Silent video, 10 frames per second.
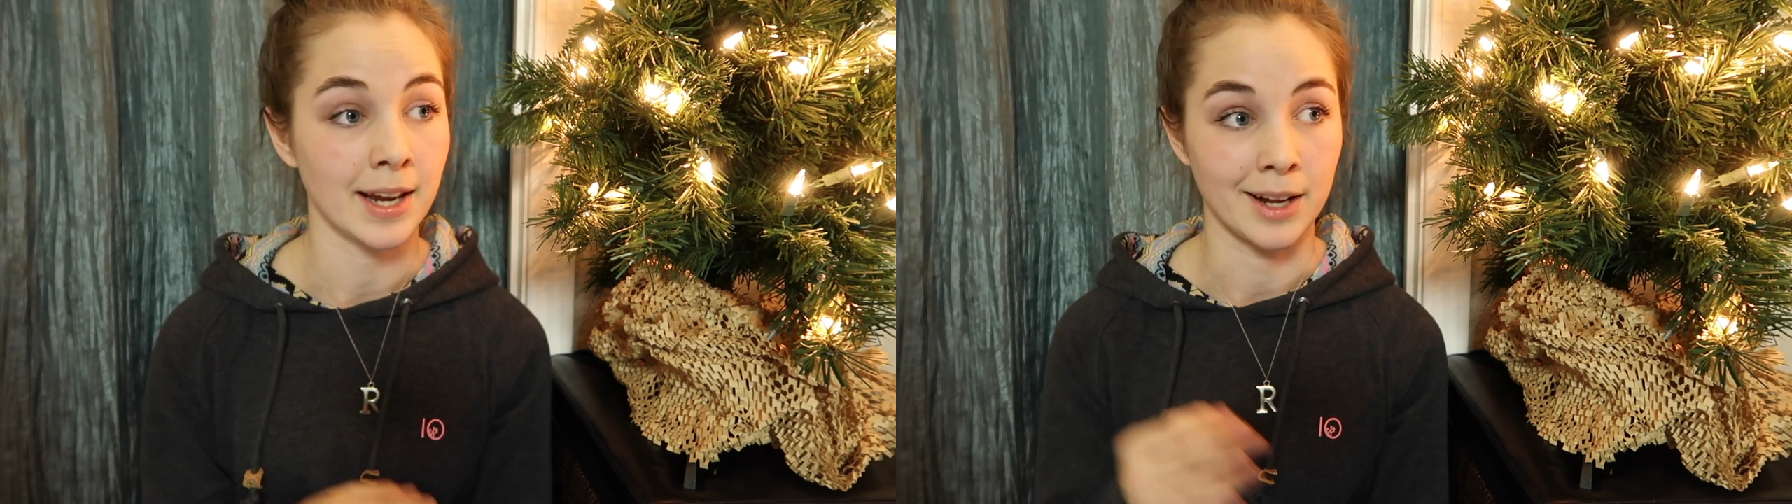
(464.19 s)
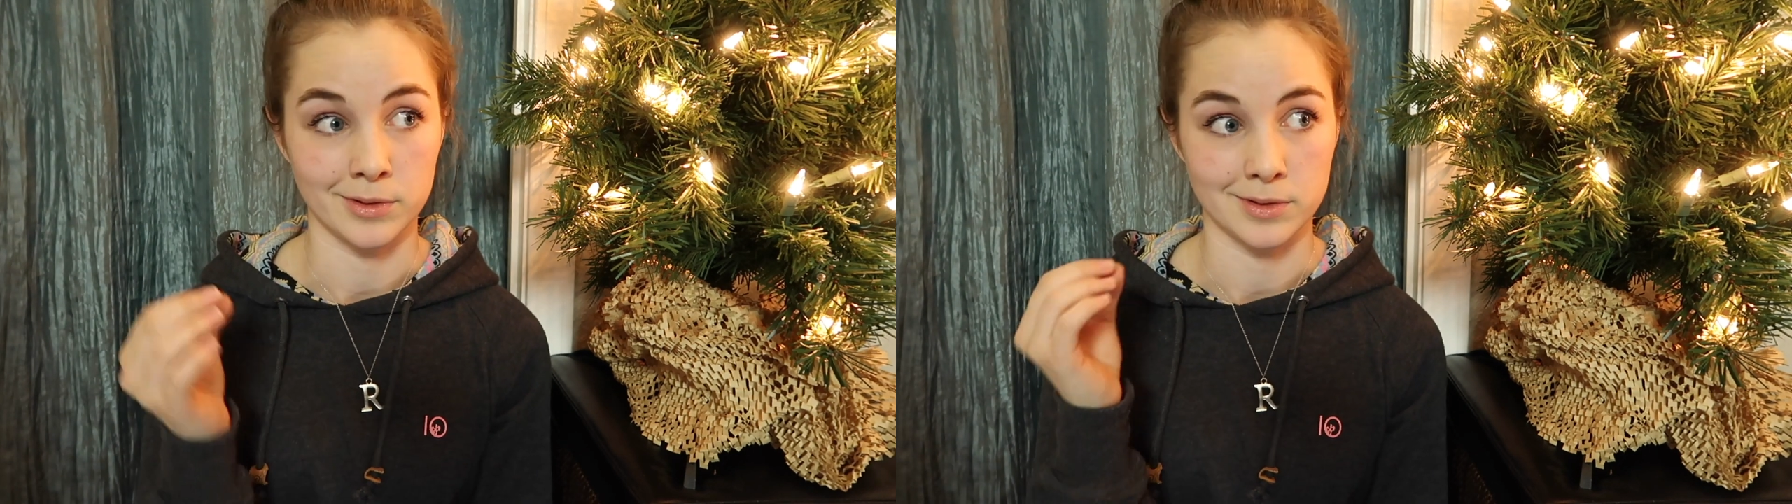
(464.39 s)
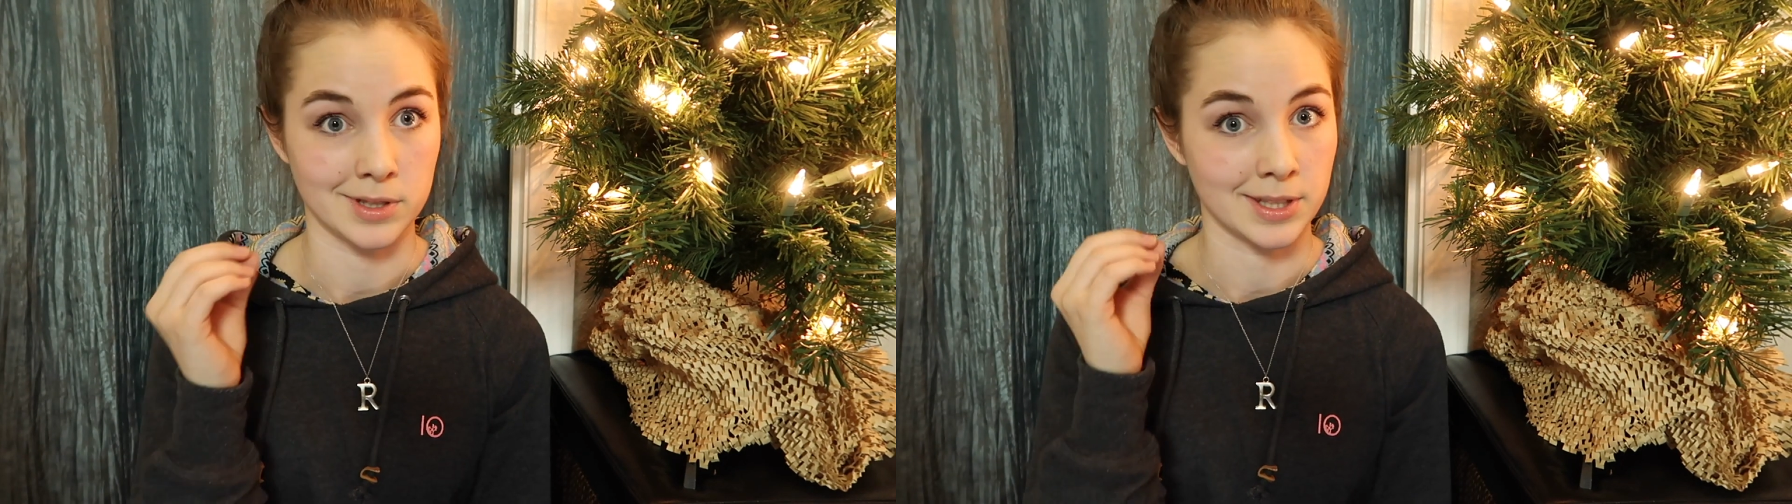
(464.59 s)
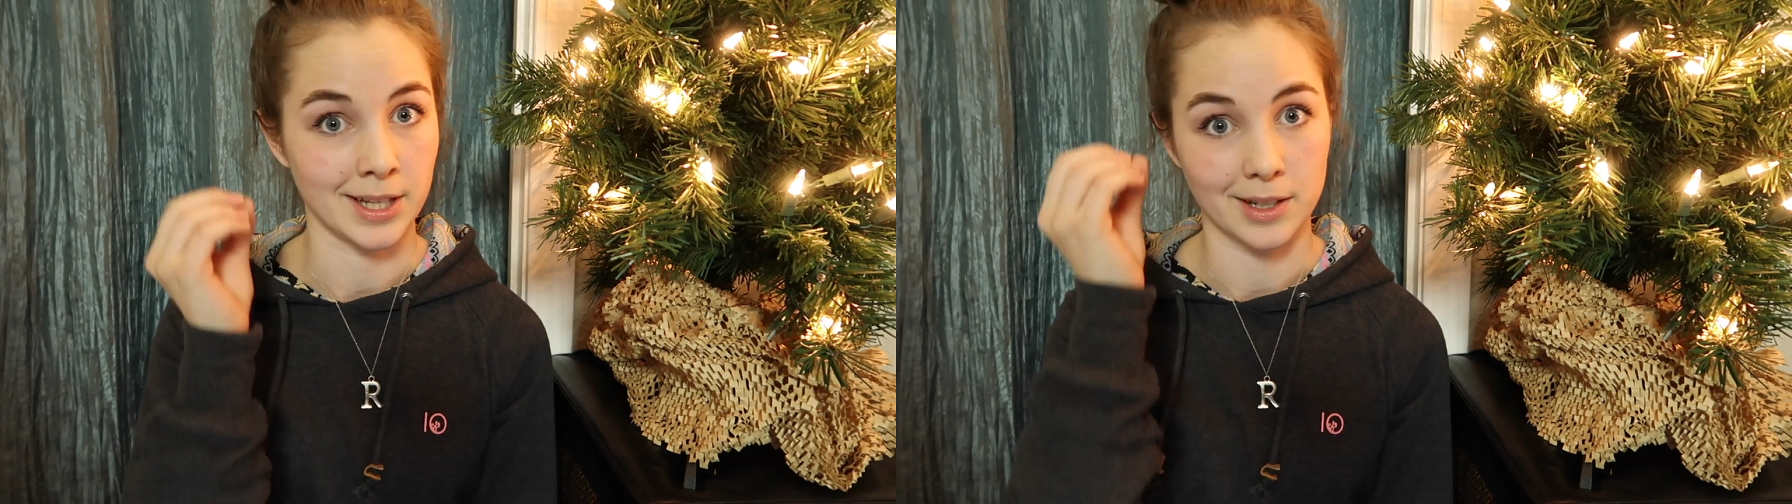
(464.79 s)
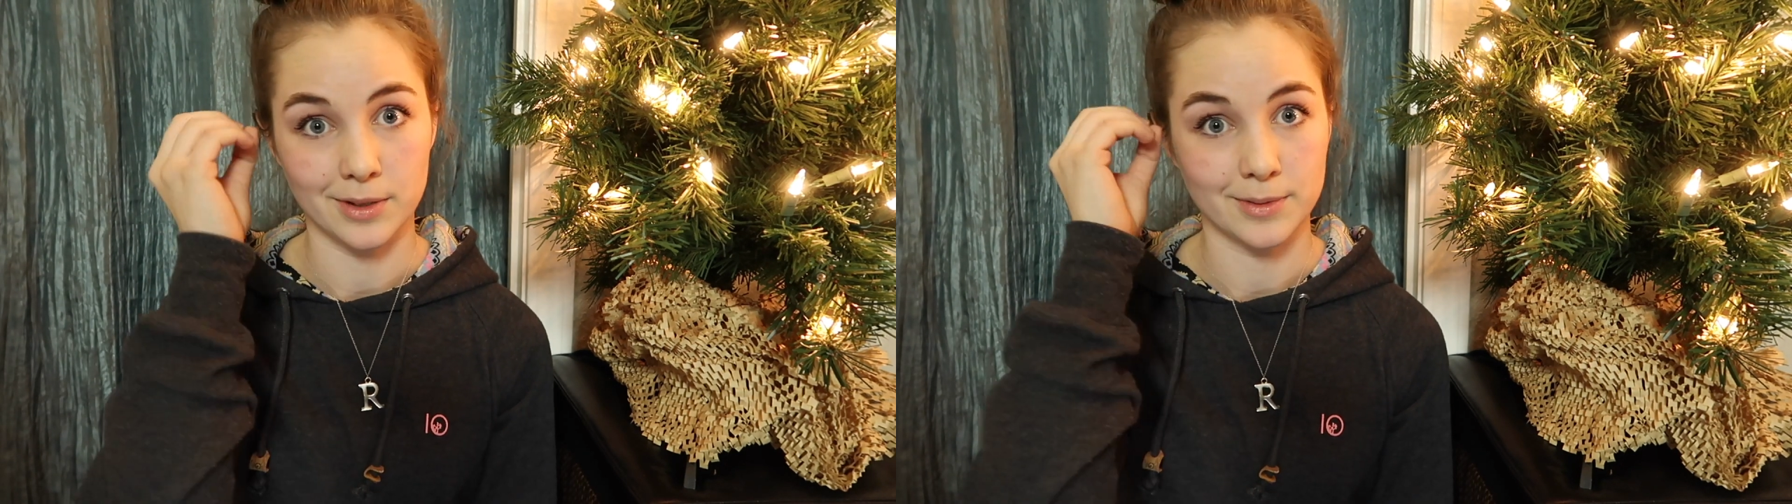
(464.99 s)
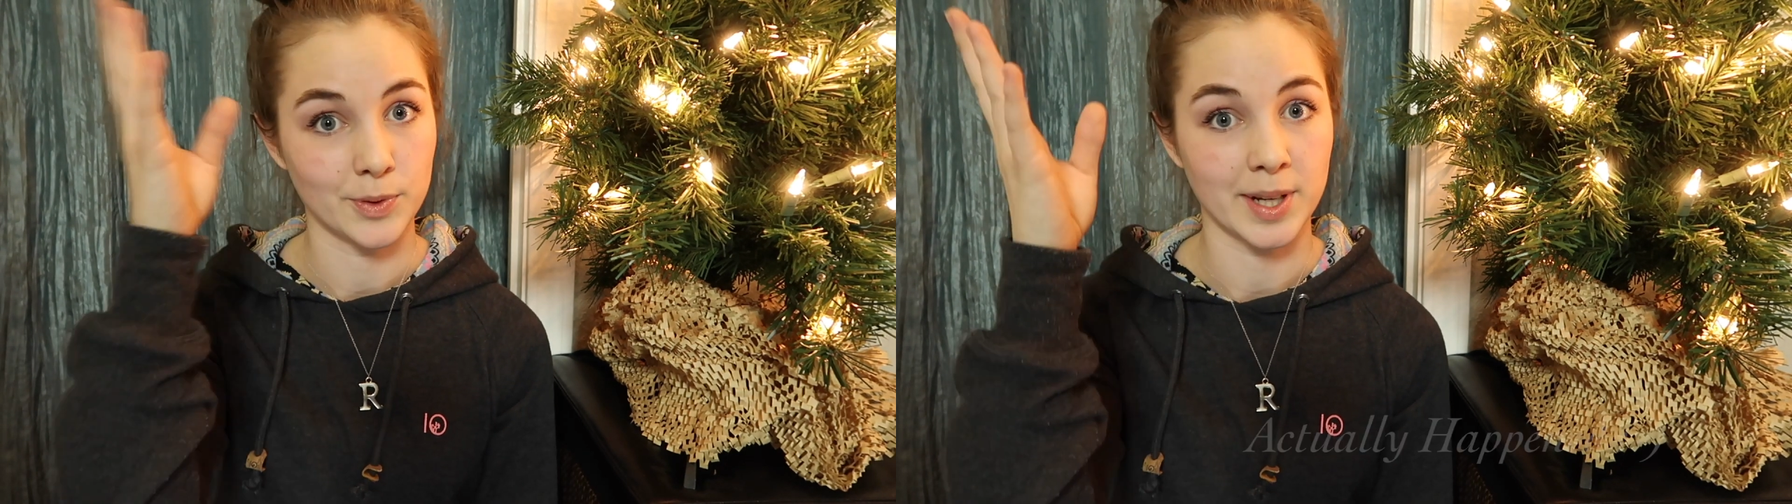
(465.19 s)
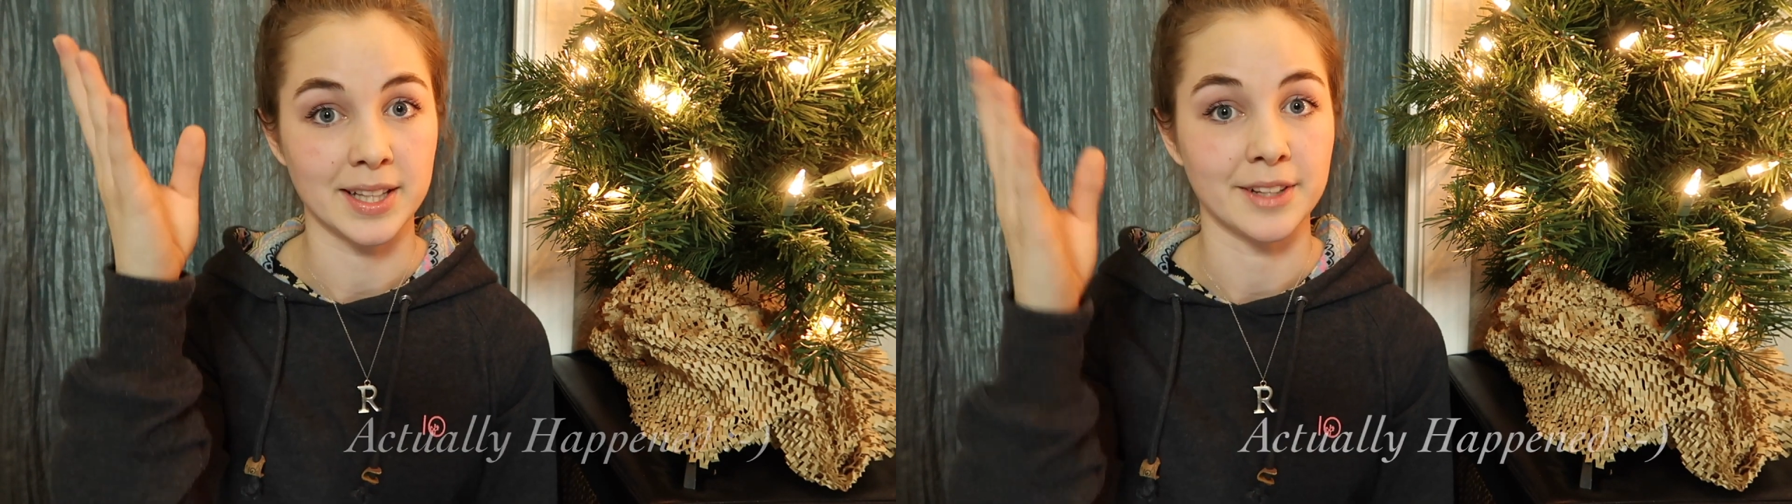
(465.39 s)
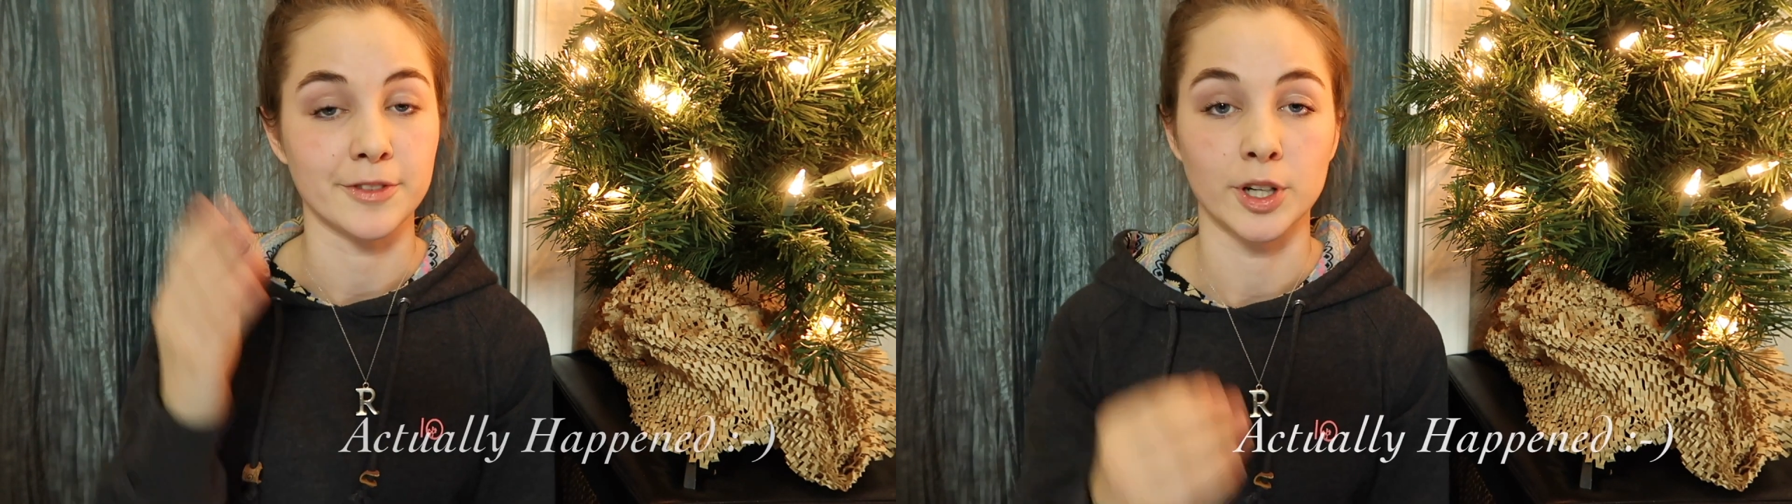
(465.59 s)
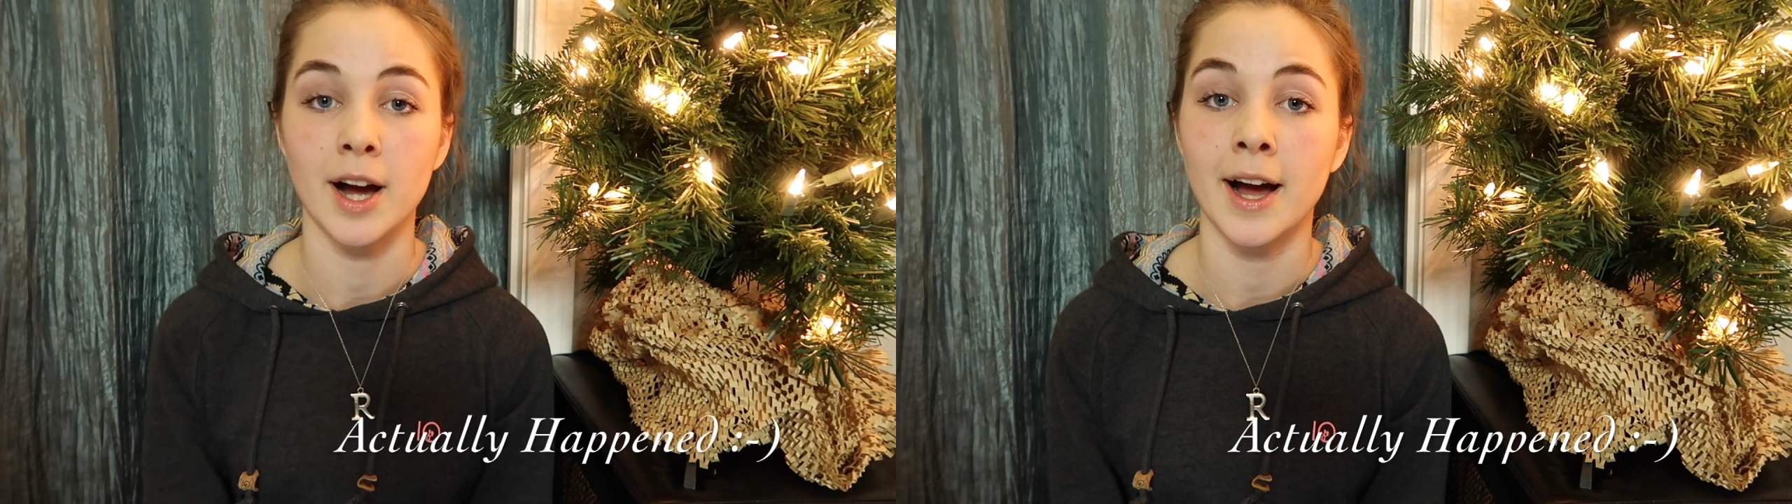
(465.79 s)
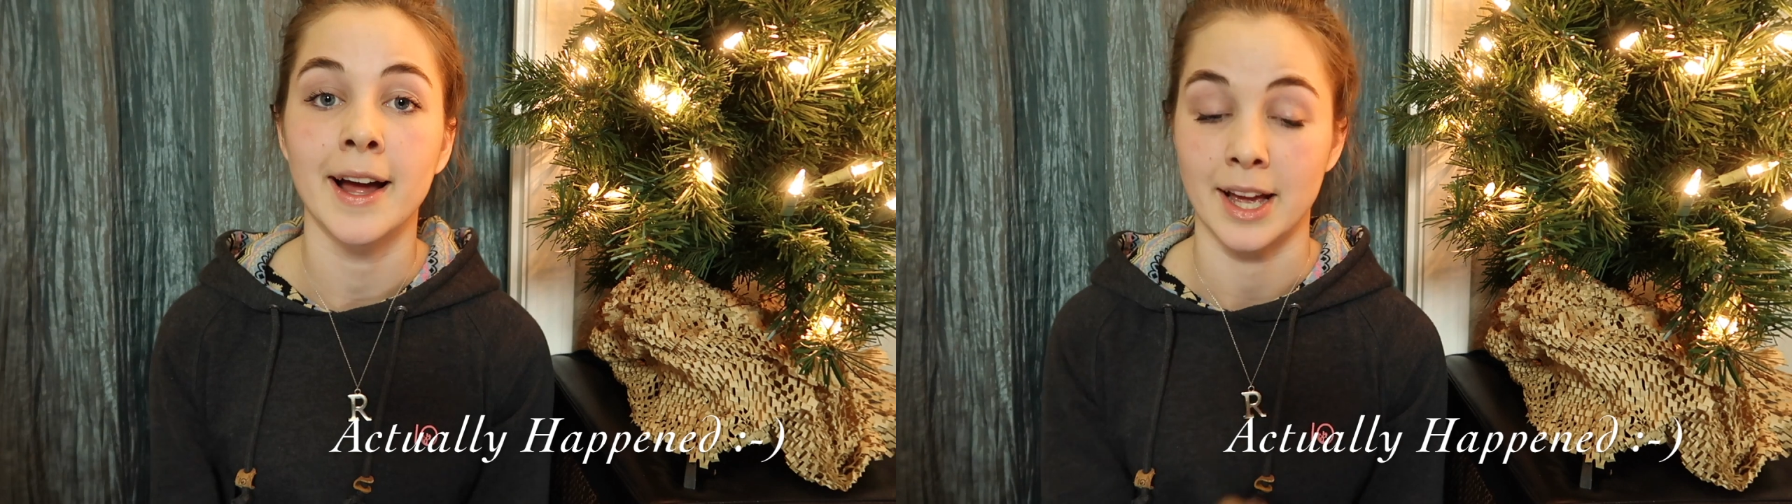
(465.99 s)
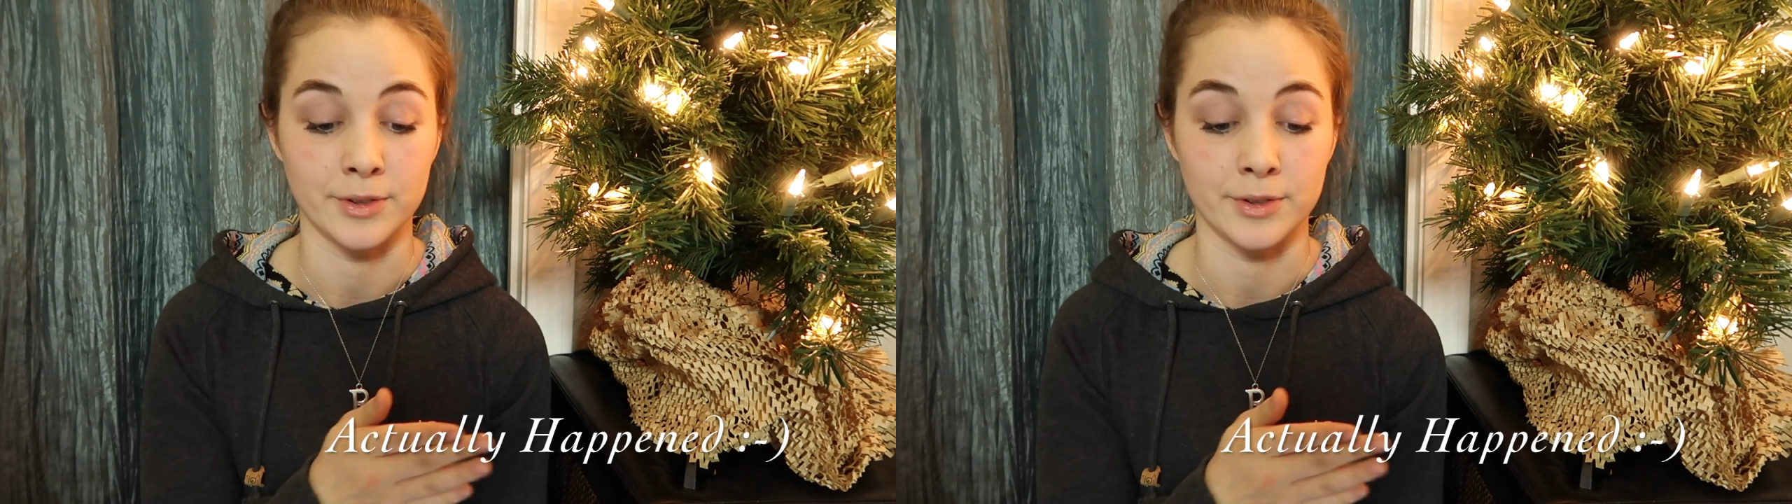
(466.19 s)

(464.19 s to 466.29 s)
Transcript: and I was just like quickly forgot,